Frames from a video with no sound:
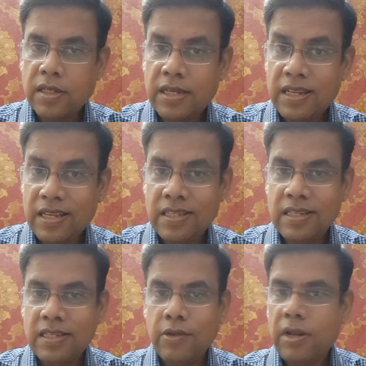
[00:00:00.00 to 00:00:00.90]
said, "Is
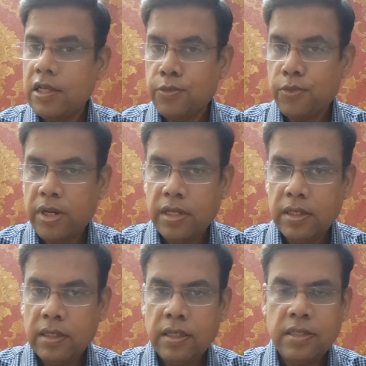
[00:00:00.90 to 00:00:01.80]
this your last word?"
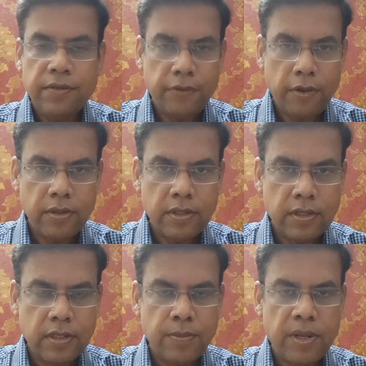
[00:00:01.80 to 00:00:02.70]
He said, "Of course,
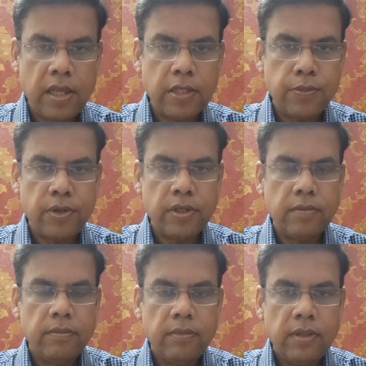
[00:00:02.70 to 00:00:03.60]
this is my last word."
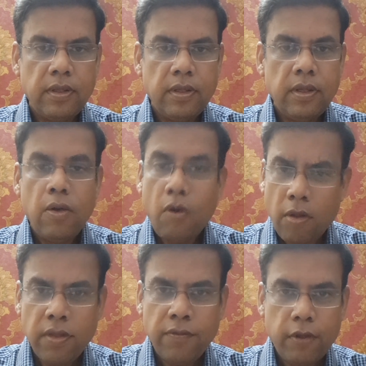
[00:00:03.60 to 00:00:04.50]

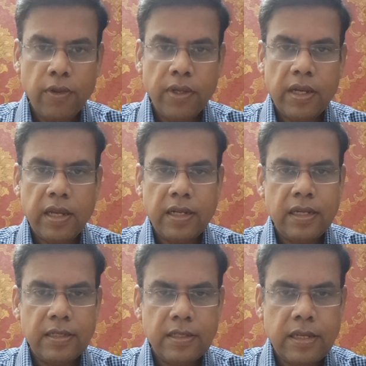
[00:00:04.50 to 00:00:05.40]
On that following night,
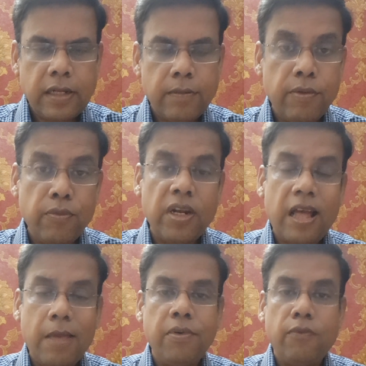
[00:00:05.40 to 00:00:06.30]
ladies and gentlemen, what had
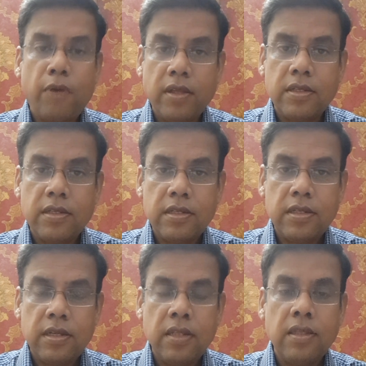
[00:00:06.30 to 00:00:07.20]
happened was
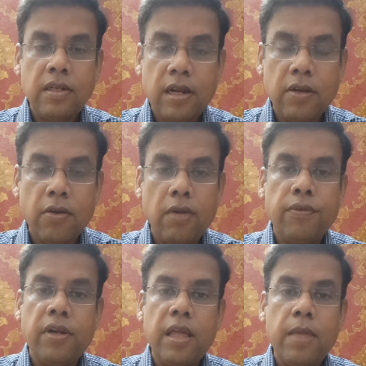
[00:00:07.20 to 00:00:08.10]
Ratan Tata called
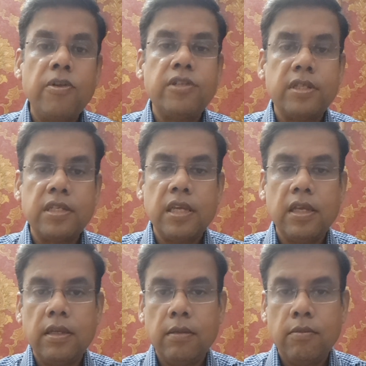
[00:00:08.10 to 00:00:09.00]
for an
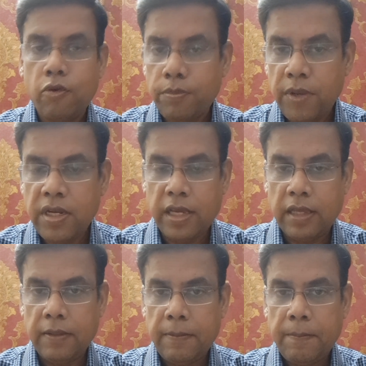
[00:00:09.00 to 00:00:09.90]
emergency board meeting
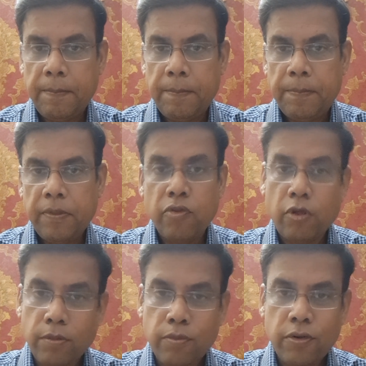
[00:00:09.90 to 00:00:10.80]
with
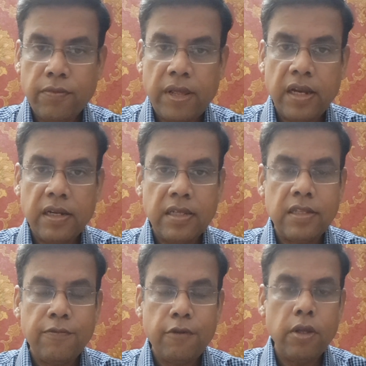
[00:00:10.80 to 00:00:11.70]
all the board of directors.
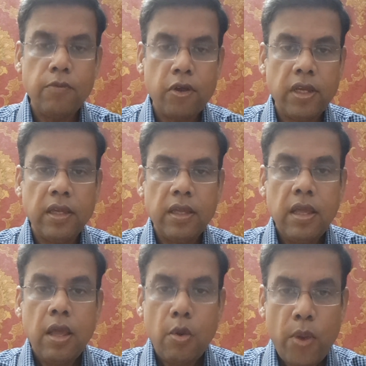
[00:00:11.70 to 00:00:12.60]
And the following morning,
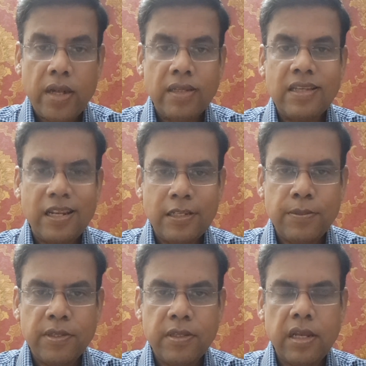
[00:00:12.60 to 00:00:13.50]
when Cyrus
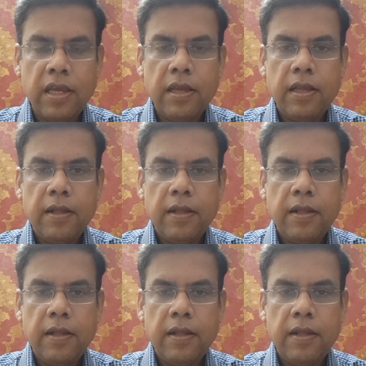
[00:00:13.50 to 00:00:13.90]
Mistry